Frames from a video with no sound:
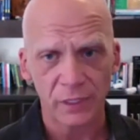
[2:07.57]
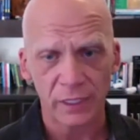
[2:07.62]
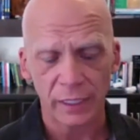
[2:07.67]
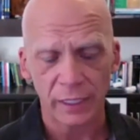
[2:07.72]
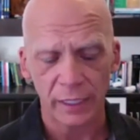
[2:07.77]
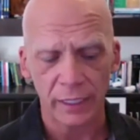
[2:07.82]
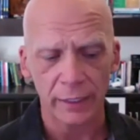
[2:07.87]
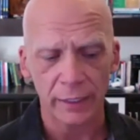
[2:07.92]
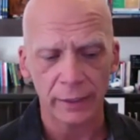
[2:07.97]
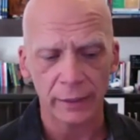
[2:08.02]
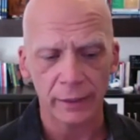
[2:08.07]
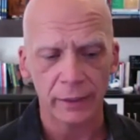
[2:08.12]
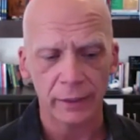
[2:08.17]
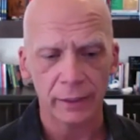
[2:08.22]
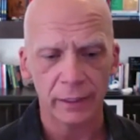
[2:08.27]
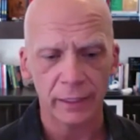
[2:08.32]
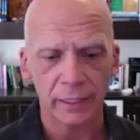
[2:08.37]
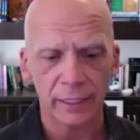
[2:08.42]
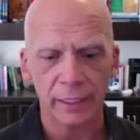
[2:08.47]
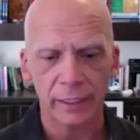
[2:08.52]

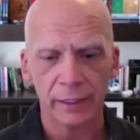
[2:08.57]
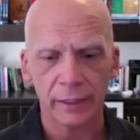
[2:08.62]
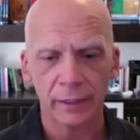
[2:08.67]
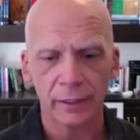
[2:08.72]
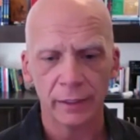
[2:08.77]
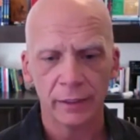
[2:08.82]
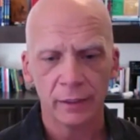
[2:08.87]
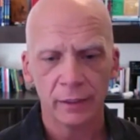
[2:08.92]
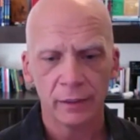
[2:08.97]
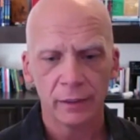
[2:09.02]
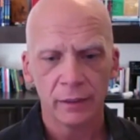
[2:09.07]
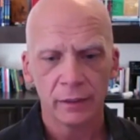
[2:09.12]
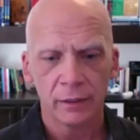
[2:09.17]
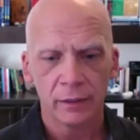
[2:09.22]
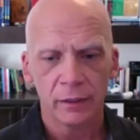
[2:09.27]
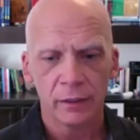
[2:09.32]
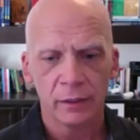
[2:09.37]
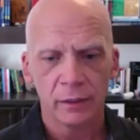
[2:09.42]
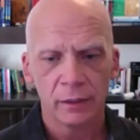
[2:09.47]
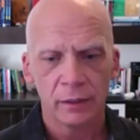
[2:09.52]
And then
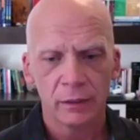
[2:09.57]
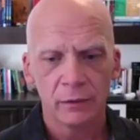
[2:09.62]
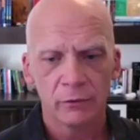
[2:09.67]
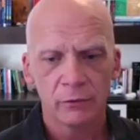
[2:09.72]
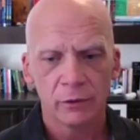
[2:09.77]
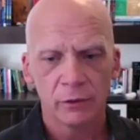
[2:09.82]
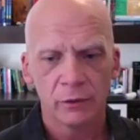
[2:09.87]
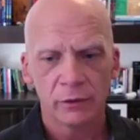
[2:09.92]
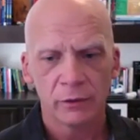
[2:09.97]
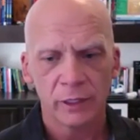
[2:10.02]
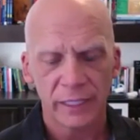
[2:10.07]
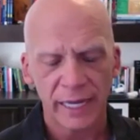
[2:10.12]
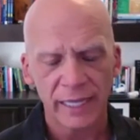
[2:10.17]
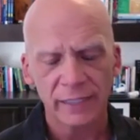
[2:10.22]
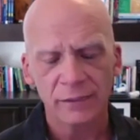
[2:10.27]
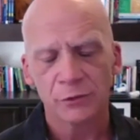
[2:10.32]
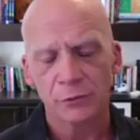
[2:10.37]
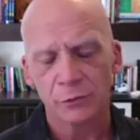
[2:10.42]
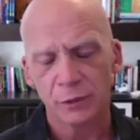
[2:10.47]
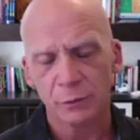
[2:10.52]
the
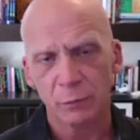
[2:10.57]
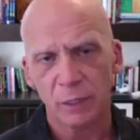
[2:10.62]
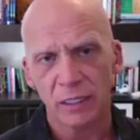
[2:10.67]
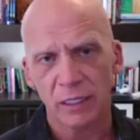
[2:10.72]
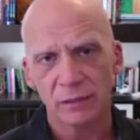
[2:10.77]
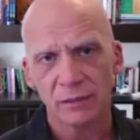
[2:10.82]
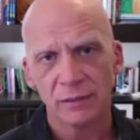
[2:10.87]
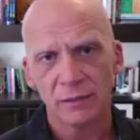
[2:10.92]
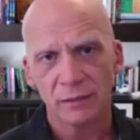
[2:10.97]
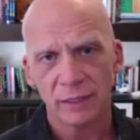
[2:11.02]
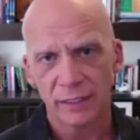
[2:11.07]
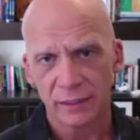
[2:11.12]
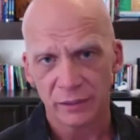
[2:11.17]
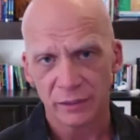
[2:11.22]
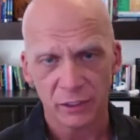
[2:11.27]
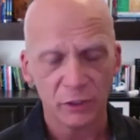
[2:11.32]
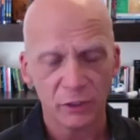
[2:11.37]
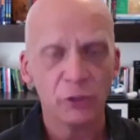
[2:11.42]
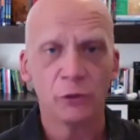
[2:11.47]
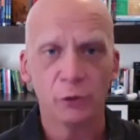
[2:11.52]
next three months, they
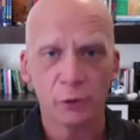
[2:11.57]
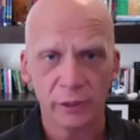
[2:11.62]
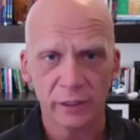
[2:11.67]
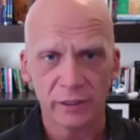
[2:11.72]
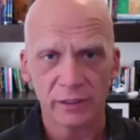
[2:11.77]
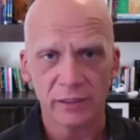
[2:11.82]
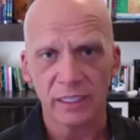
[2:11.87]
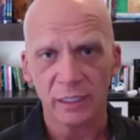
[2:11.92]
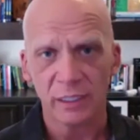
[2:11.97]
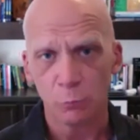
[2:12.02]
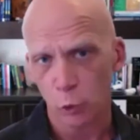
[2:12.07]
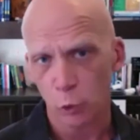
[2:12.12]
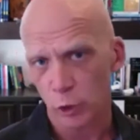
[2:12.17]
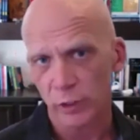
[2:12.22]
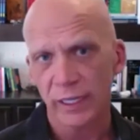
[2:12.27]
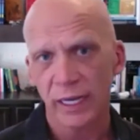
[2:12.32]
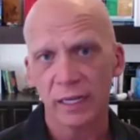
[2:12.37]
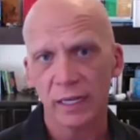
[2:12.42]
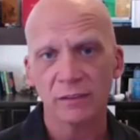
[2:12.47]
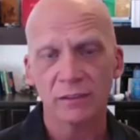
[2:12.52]
continue doing the same
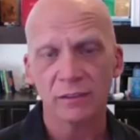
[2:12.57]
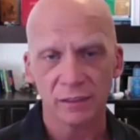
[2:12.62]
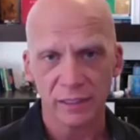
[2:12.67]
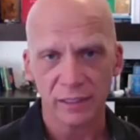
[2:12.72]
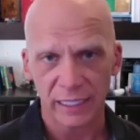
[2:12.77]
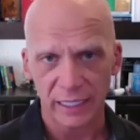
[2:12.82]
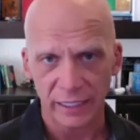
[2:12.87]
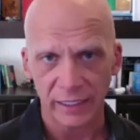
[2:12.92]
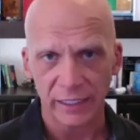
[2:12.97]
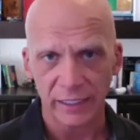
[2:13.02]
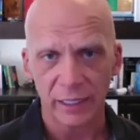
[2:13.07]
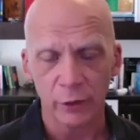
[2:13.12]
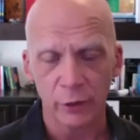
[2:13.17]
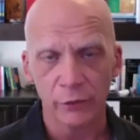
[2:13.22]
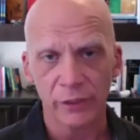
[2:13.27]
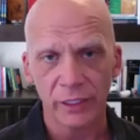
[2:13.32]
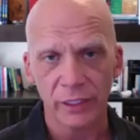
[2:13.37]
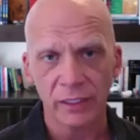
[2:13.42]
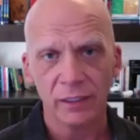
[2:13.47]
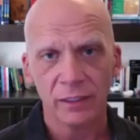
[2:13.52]
workouts and eating
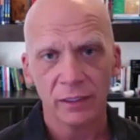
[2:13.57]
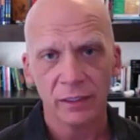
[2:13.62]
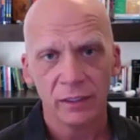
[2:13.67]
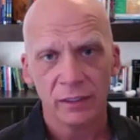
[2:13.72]
healthy,